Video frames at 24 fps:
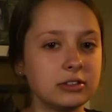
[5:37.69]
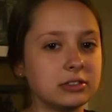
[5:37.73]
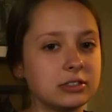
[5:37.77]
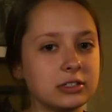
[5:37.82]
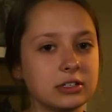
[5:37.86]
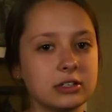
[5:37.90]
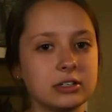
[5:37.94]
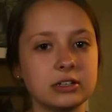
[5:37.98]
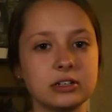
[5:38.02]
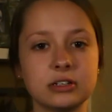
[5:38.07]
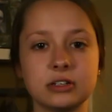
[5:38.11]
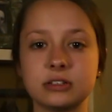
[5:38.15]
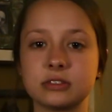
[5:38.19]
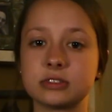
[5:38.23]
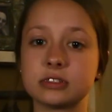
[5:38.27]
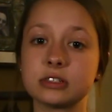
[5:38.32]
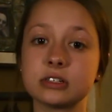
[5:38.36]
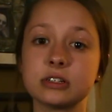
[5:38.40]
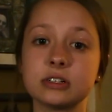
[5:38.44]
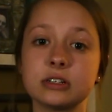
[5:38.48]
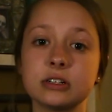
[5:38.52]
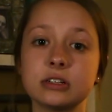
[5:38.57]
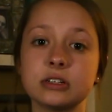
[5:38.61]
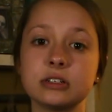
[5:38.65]
Dun,
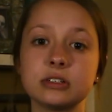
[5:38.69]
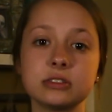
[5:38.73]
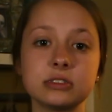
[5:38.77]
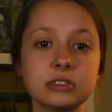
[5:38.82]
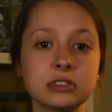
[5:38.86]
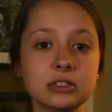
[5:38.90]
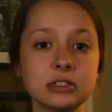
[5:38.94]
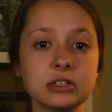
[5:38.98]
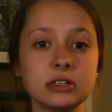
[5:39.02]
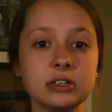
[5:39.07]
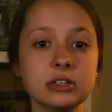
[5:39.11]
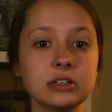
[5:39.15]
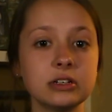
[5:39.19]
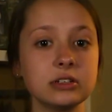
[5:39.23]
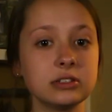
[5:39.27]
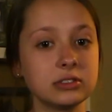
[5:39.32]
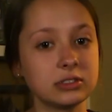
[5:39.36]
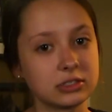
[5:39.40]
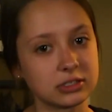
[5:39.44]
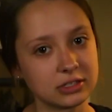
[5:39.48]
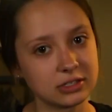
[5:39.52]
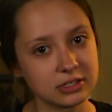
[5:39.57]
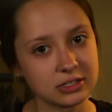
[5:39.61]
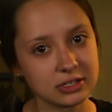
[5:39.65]
dun, dun,
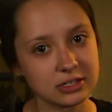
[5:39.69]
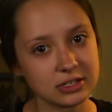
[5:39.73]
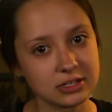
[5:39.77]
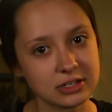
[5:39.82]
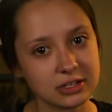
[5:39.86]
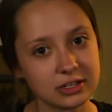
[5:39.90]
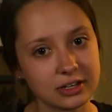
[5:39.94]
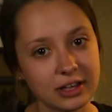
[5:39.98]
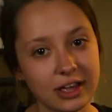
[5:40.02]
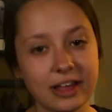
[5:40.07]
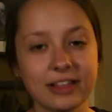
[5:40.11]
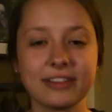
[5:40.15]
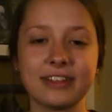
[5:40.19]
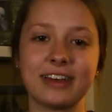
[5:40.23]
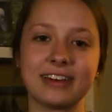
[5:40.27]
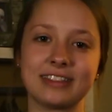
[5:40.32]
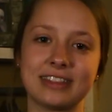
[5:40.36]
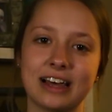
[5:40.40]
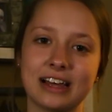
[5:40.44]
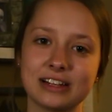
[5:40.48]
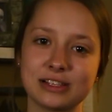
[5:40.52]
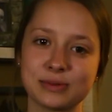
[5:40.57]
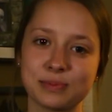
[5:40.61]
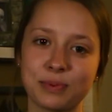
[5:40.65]
dun. Like,
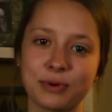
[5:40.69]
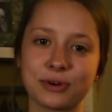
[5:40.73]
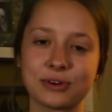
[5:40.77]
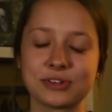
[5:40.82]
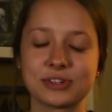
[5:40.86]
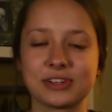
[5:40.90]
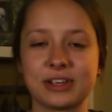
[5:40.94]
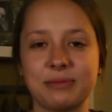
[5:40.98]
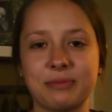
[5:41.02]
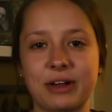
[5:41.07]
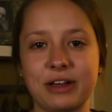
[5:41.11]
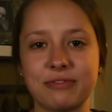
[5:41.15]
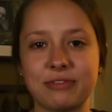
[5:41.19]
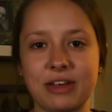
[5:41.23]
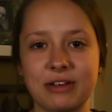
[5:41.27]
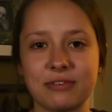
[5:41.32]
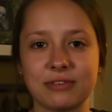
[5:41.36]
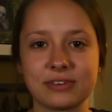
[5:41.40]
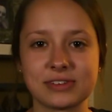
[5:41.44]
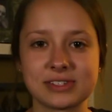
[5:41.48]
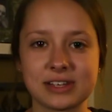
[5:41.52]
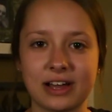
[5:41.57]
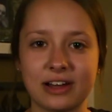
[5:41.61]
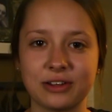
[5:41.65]
that's personally my
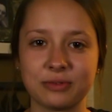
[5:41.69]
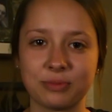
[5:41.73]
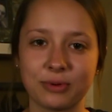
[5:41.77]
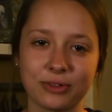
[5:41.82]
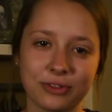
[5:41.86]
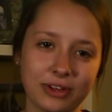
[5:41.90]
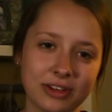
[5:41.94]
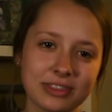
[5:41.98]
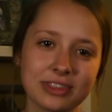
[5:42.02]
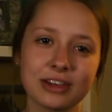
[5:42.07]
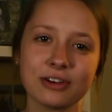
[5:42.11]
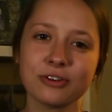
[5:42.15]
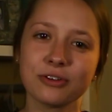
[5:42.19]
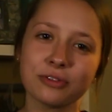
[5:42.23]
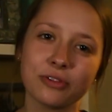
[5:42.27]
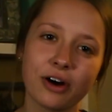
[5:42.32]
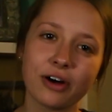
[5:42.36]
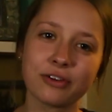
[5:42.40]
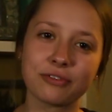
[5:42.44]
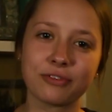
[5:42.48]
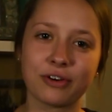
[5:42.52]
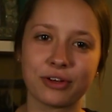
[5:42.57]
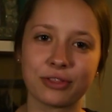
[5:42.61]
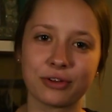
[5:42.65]
favorite sound, but like there are a
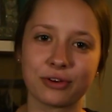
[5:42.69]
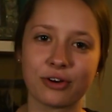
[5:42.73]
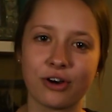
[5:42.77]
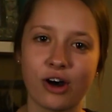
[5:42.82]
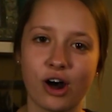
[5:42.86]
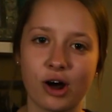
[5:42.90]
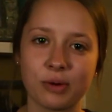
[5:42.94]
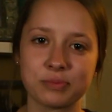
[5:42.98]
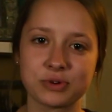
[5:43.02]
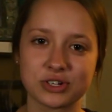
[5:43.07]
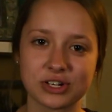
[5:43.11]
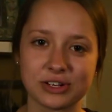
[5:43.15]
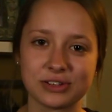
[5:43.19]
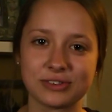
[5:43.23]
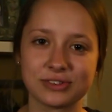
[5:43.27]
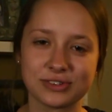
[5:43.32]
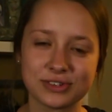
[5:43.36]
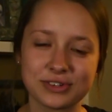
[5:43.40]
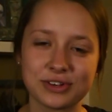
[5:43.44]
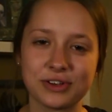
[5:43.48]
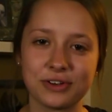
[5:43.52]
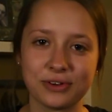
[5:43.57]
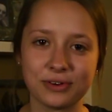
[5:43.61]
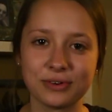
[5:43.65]
lot of other
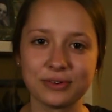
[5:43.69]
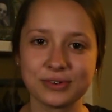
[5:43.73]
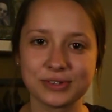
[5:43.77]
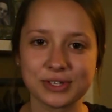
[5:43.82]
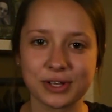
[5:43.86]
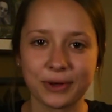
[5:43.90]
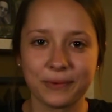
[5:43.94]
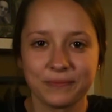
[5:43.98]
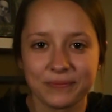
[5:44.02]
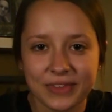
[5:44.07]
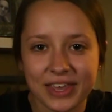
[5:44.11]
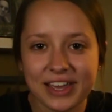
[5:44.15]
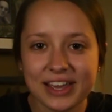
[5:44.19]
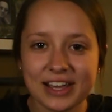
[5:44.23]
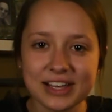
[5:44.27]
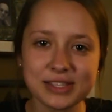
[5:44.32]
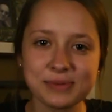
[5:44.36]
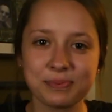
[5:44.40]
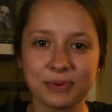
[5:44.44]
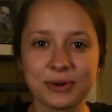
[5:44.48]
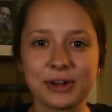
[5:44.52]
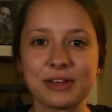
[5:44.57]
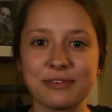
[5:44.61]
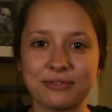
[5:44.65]
options too, so
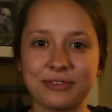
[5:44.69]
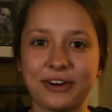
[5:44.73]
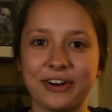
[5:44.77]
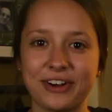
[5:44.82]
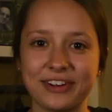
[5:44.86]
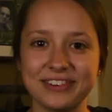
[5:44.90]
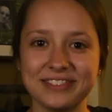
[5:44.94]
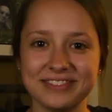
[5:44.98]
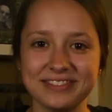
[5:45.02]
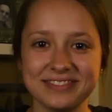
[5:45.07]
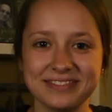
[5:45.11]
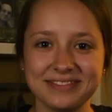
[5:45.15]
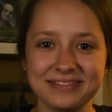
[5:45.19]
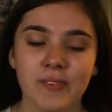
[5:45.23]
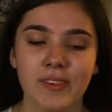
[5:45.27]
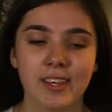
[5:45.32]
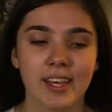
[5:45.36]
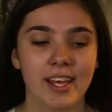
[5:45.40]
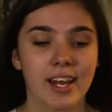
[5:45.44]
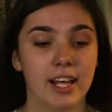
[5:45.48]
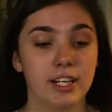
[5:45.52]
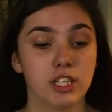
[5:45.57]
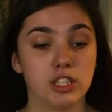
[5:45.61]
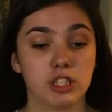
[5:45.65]
it's pretty fun.
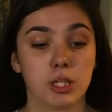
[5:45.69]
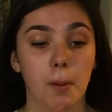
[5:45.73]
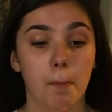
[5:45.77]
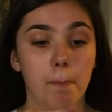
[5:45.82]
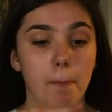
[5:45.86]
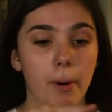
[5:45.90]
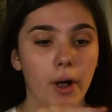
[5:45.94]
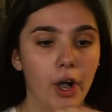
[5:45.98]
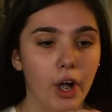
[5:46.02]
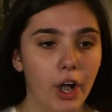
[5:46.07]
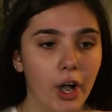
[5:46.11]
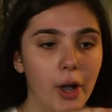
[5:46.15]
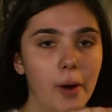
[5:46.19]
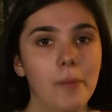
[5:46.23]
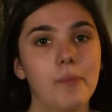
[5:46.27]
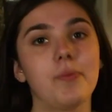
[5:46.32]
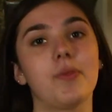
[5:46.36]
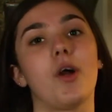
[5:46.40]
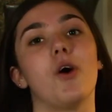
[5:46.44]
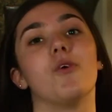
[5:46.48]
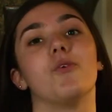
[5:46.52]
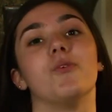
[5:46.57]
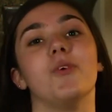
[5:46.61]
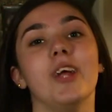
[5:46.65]
And I just
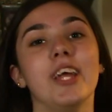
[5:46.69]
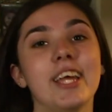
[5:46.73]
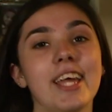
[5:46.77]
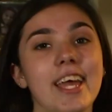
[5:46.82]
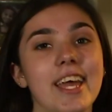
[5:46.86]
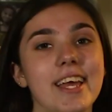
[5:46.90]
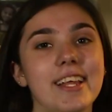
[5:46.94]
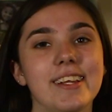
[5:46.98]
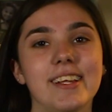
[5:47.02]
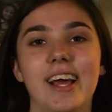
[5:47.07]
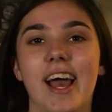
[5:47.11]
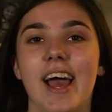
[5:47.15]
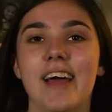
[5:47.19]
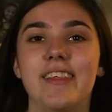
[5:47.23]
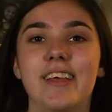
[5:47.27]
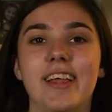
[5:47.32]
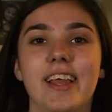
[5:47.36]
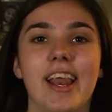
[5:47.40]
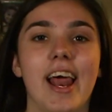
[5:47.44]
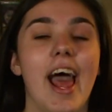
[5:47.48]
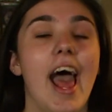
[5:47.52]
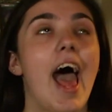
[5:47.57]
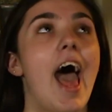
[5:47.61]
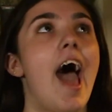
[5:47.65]
ring it, and
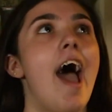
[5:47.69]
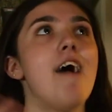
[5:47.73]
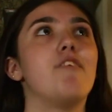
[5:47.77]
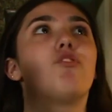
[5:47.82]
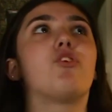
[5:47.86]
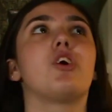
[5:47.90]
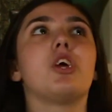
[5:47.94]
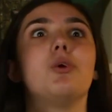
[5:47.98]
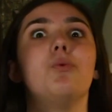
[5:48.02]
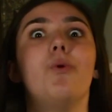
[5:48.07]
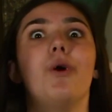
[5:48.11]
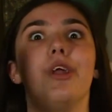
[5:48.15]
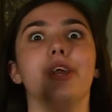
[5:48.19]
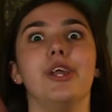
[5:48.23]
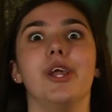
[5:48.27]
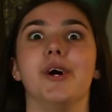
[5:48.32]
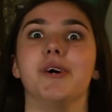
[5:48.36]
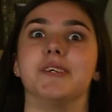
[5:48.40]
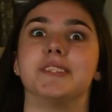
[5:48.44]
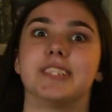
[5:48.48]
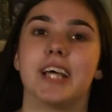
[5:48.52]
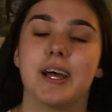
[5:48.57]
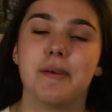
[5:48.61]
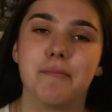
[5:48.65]
then everyone
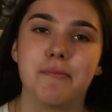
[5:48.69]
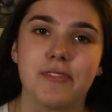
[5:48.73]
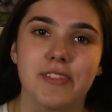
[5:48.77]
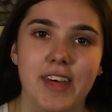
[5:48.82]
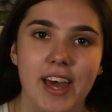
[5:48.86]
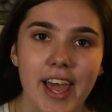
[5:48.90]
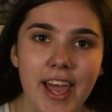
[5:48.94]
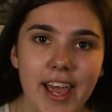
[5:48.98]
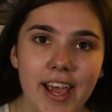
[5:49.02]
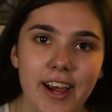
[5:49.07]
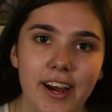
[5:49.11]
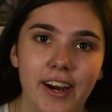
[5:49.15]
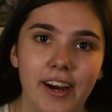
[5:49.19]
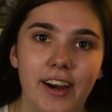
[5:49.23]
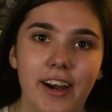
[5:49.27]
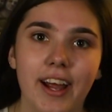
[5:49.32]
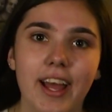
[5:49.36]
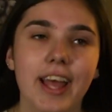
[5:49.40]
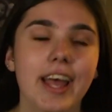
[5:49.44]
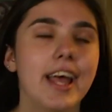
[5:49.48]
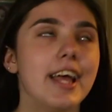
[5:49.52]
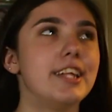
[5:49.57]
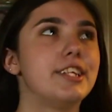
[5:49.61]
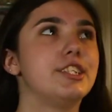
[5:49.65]
knows I'm
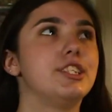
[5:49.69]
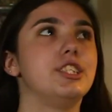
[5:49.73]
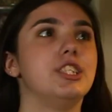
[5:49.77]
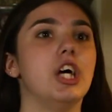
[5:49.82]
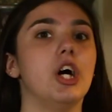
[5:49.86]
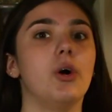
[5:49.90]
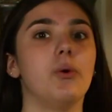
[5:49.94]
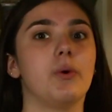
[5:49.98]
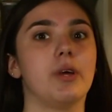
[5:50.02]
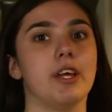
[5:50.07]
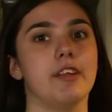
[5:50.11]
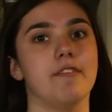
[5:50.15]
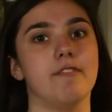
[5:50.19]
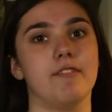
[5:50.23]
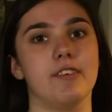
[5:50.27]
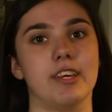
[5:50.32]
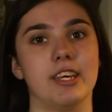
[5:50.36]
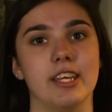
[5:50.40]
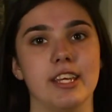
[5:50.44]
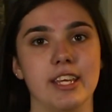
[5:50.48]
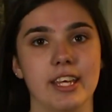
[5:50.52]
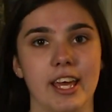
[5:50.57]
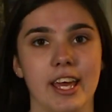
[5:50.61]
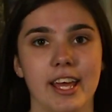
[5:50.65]
there. It's so
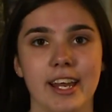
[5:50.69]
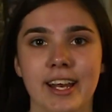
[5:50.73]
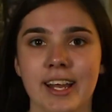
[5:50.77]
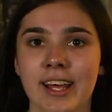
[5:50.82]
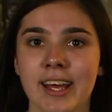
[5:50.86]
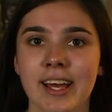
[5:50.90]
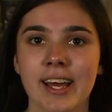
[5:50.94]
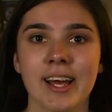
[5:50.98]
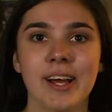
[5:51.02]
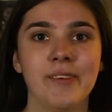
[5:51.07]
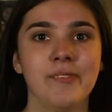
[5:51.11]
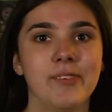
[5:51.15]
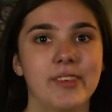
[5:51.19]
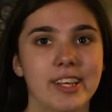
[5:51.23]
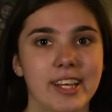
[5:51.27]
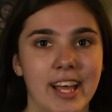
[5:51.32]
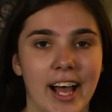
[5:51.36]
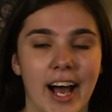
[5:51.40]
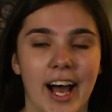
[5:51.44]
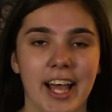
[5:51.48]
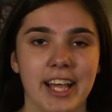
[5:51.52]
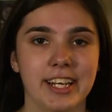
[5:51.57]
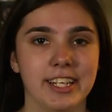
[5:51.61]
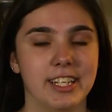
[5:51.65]
convenient,
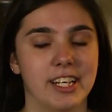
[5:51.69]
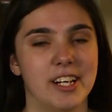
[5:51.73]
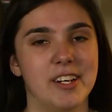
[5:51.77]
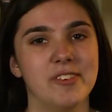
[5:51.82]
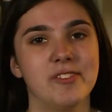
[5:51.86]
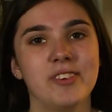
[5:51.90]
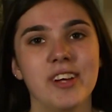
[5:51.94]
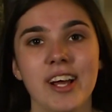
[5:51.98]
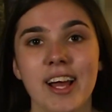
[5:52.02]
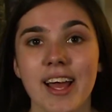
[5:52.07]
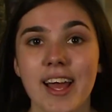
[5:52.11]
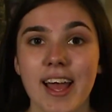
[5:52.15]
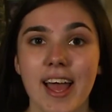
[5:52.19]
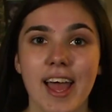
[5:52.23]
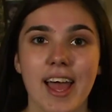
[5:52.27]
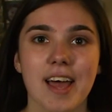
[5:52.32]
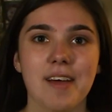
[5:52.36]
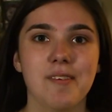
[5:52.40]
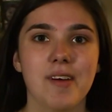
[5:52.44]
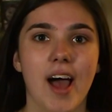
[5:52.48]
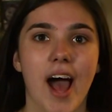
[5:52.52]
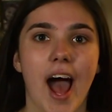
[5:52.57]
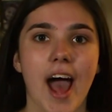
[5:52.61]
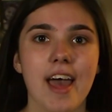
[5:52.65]
kind of.
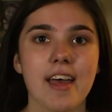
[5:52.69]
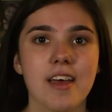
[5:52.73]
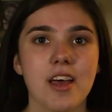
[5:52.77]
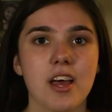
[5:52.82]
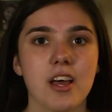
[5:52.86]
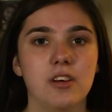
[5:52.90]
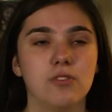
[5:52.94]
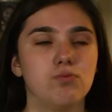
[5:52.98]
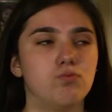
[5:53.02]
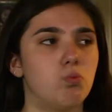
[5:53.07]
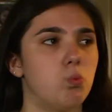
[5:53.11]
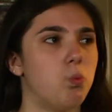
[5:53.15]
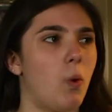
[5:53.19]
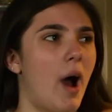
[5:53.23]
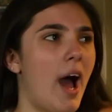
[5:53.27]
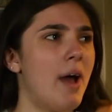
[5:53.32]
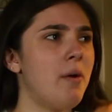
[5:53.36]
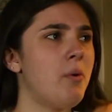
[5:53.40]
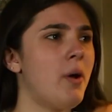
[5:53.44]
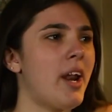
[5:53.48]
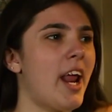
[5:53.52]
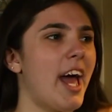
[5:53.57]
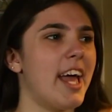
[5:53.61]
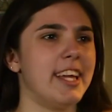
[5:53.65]
Why
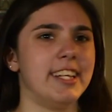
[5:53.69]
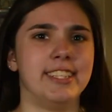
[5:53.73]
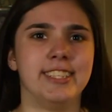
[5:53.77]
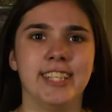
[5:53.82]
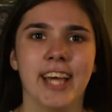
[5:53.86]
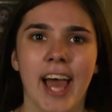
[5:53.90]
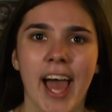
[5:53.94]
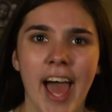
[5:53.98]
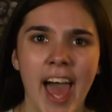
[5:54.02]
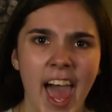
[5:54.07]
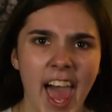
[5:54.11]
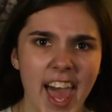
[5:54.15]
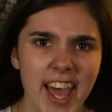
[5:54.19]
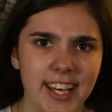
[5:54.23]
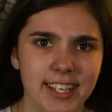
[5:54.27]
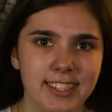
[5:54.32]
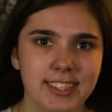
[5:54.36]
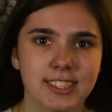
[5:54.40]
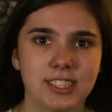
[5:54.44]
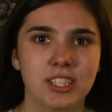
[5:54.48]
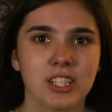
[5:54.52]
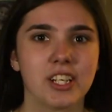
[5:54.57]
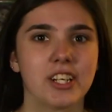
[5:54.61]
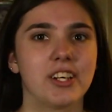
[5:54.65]
would I
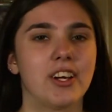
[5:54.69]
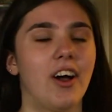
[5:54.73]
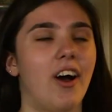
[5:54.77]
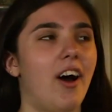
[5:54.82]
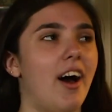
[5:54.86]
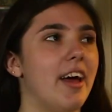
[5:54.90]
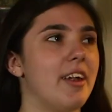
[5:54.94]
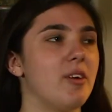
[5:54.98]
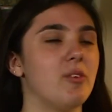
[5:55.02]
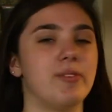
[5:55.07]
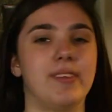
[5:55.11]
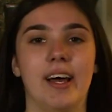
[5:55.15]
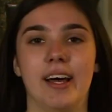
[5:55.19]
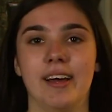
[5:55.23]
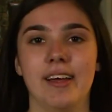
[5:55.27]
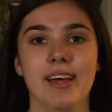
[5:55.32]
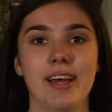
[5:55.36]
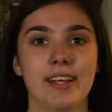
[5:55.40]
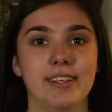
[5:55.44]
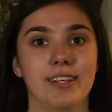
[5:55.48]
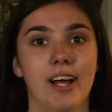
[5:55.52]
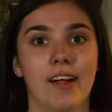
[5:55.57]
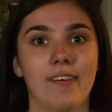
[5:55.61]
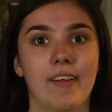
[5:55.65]
text? God,
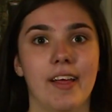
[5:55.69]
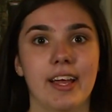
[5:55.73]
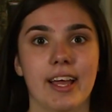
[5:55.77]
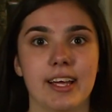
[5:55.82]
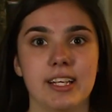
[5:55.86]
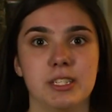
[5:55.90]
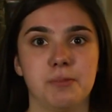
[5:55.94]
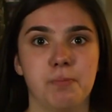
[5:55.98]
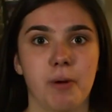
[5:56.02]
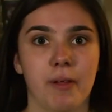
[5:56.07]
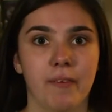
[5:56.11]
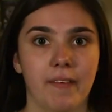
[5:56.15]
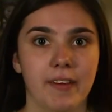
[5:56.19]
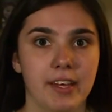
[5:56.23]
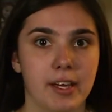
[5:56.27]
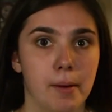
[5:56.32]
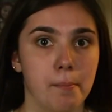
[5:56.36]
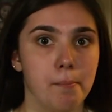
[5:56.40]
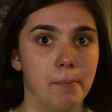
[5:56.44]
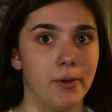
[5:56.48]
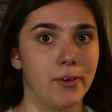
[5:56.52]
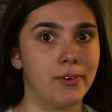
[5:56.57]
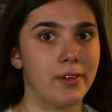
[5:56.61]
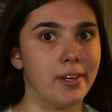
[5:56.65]
not like I spent like
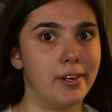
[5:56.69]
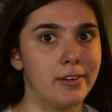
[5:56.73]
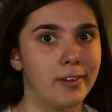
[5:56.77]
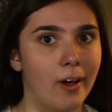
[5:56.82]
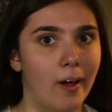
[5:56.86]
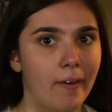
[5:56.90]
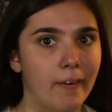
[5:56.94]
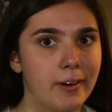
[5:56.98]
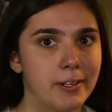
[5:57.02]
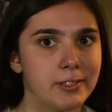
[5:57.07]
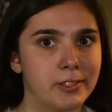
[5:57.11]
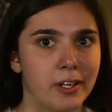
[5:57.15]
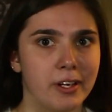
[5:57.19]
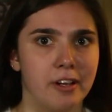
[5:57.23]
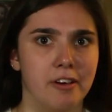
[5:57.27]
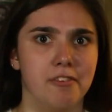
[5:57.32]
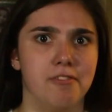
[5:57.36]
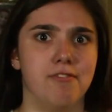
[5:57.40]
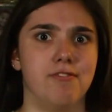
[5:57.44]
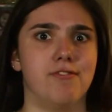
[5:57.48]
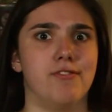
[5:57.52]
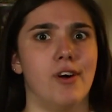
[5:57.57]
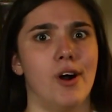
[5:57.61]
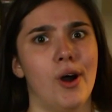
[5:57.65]
$1 million on a
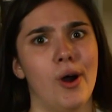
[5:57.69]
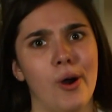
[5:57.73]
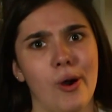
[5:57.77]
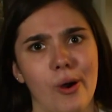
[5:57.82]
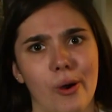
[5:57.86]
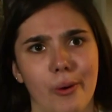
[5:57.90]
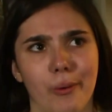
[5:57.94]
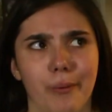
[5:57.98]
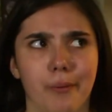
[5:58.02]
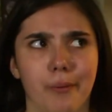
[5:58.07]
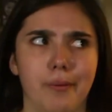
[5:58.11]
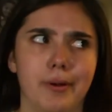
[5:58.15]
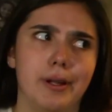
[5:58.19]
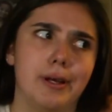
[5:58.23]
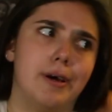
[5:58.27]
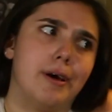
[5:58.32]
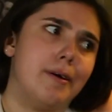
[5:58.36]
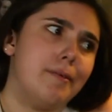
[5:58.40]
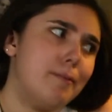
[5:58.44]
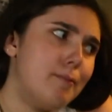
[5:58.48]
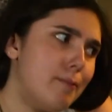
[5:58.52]
phone.